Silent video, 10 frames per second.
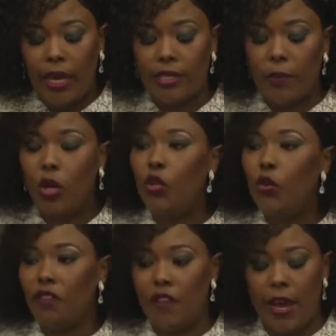is about
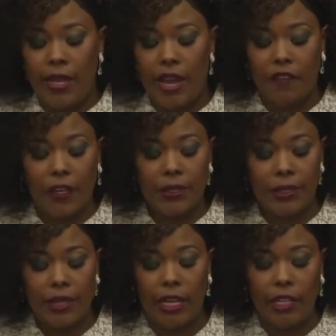unifying
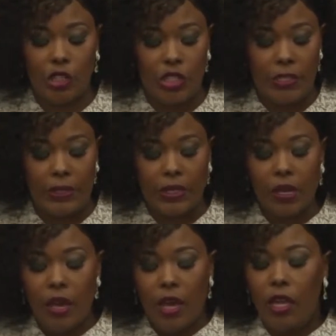efforts and energies
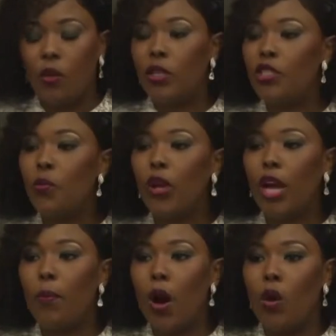in order to
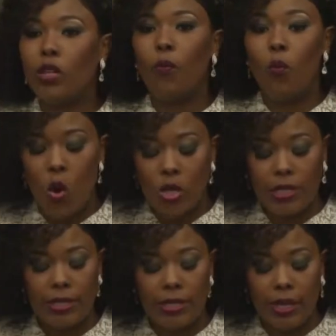bring about a more
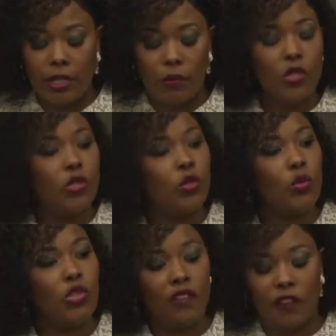sustainable
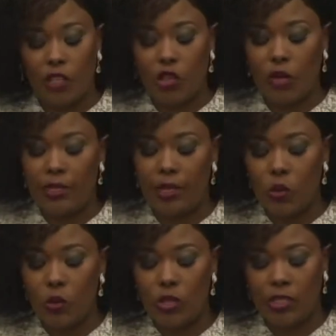solution for addressing
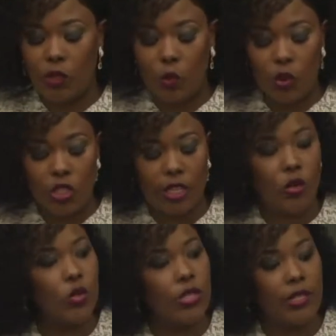coastal erosion and
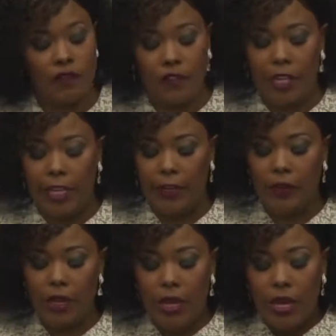coastal flooding.
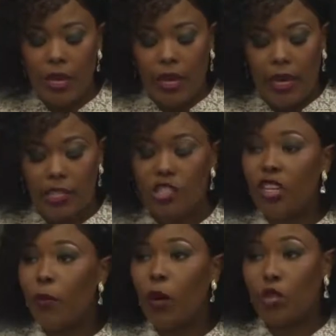It is
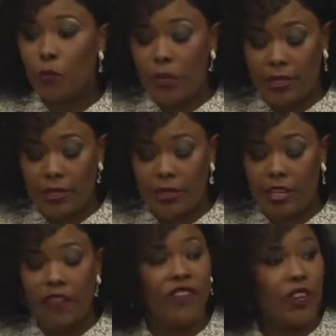not about duplicity
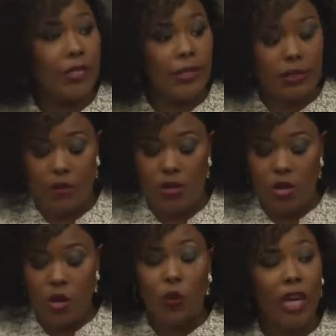of efforts.
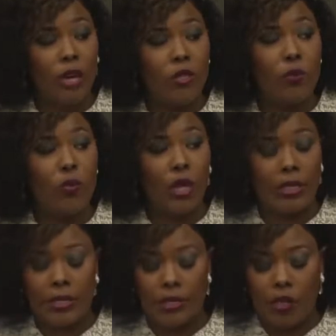We aim to break
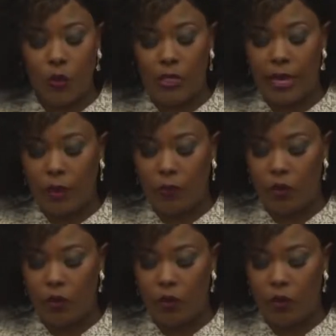this stereotype.